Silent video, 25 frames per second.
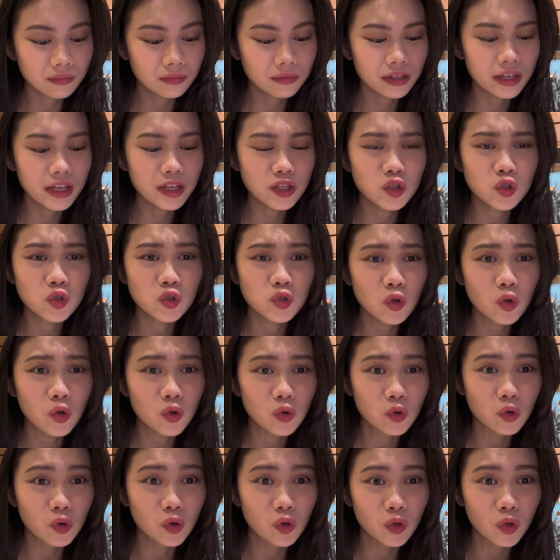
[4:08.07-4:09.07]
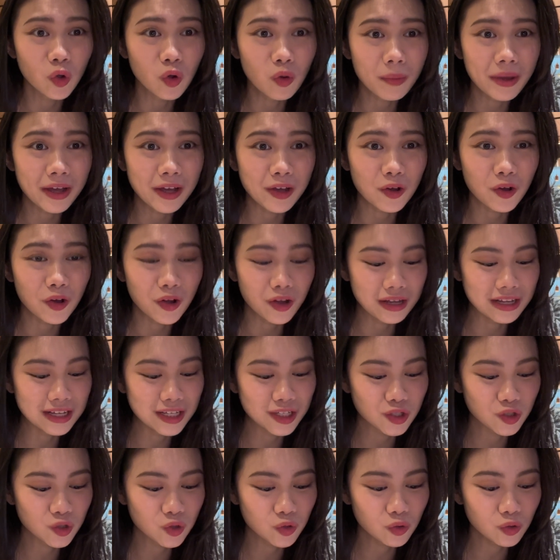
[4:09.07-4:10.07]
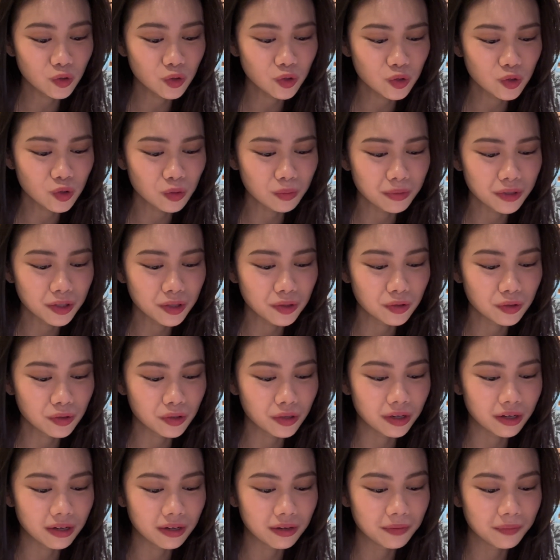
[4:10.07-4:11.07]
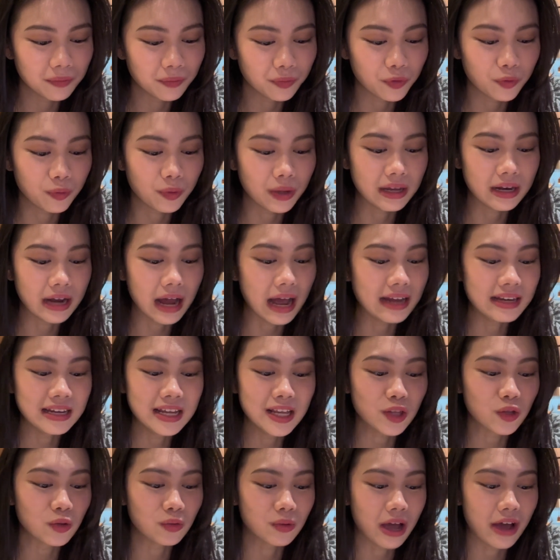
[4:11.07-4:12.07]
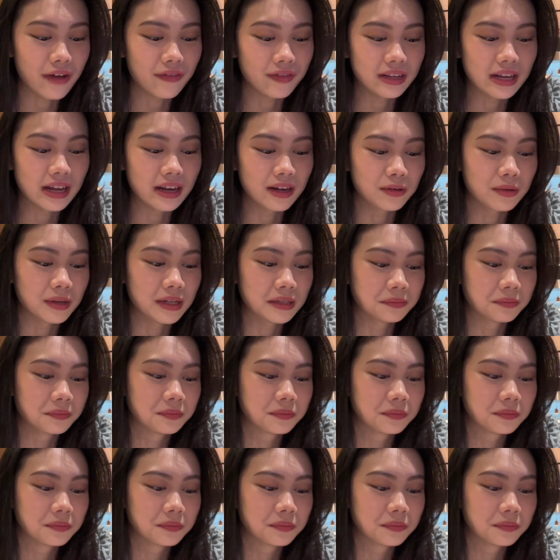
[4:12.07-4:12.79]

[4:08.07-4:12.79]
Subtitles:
It's so good. Oh my god, it's so super good. Wait, I need to have another one.